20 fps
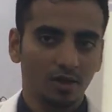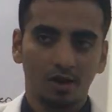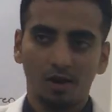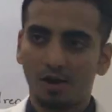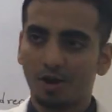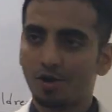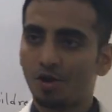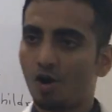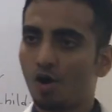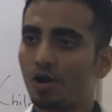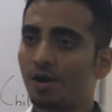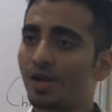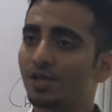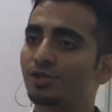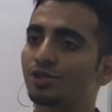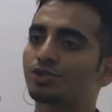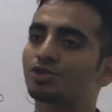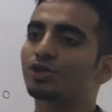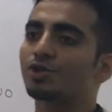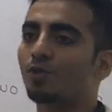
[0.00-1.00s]
or your
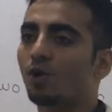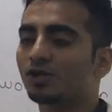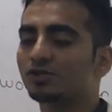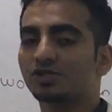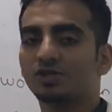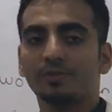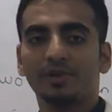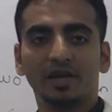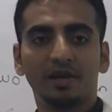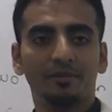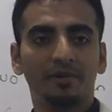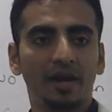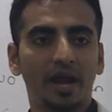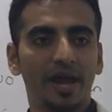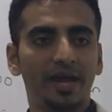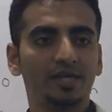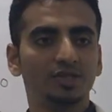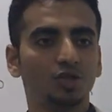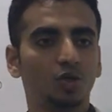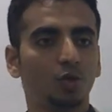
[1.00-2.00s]
organization wants to become
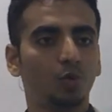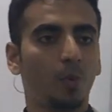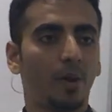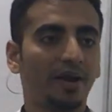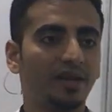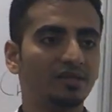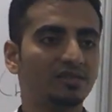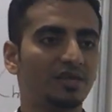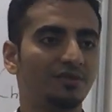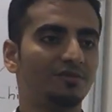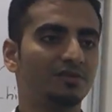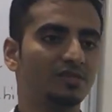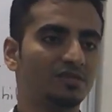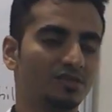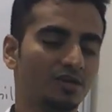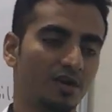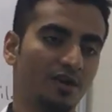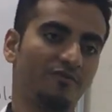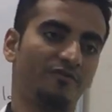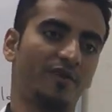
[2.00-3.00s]
an ISO 27
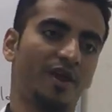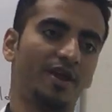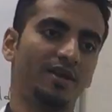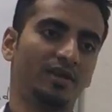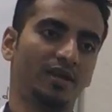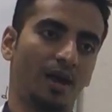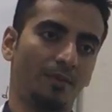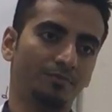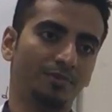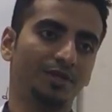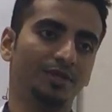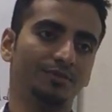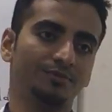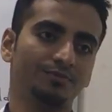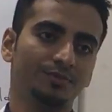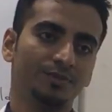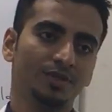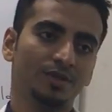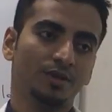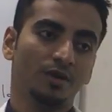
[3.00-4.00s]
certified company,
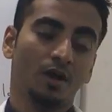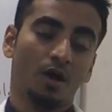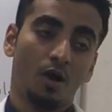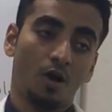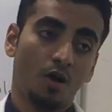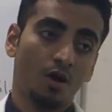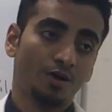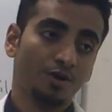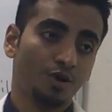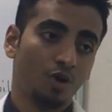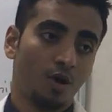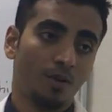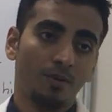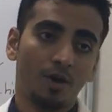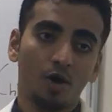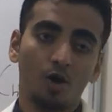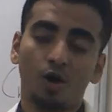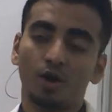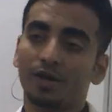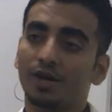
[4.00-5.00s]
or
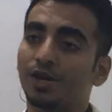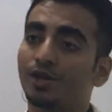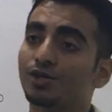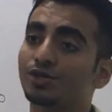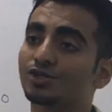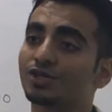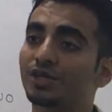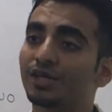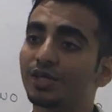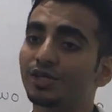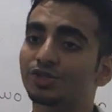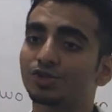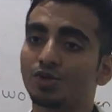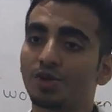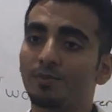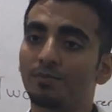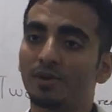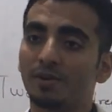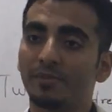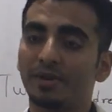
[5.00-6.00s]
your organization needs
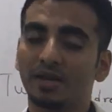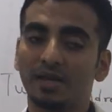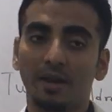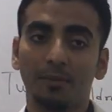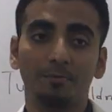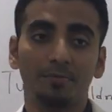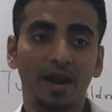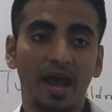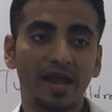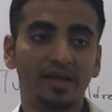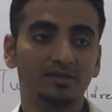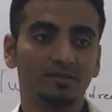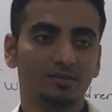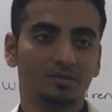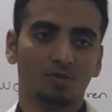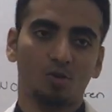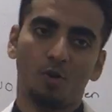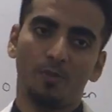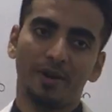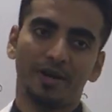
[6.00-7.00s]
to implement
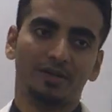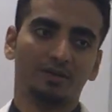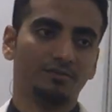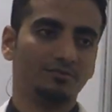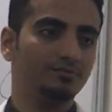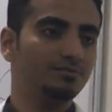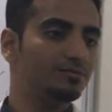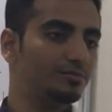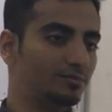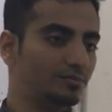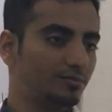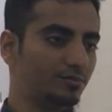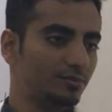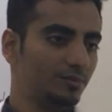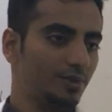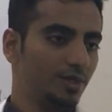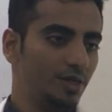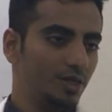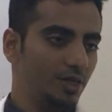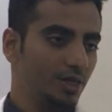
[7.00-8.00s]
compliance, COVID.
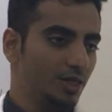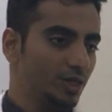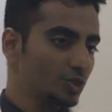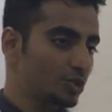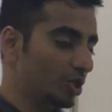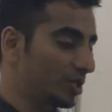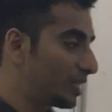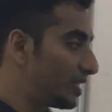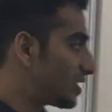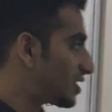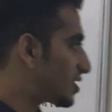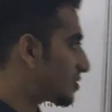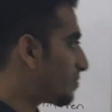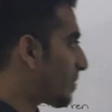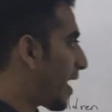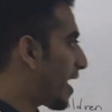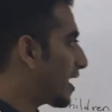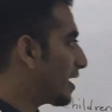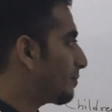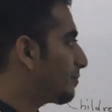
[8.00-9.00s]
So this
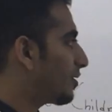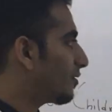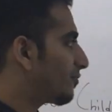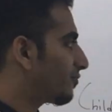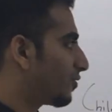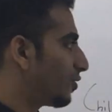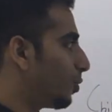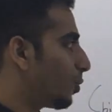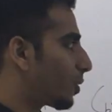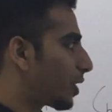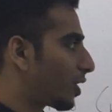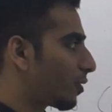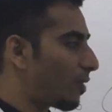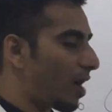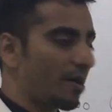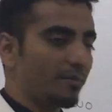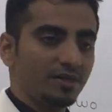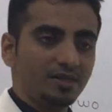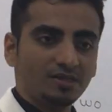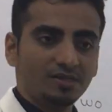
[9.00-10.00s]
might be few
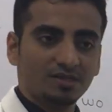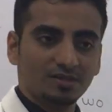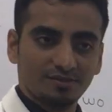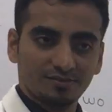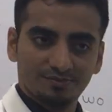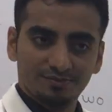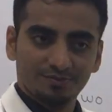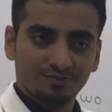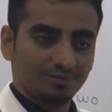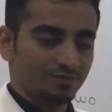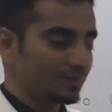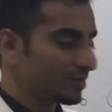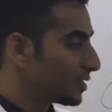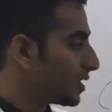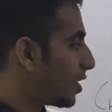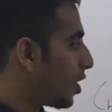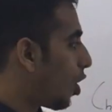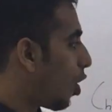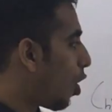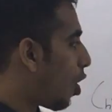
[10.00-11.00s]
requirements,
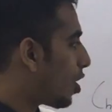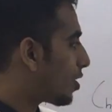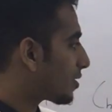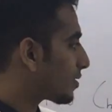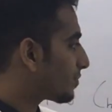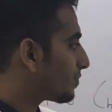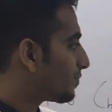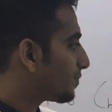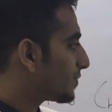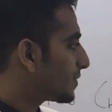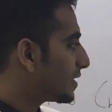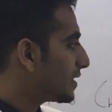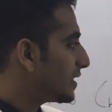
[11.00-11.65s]
or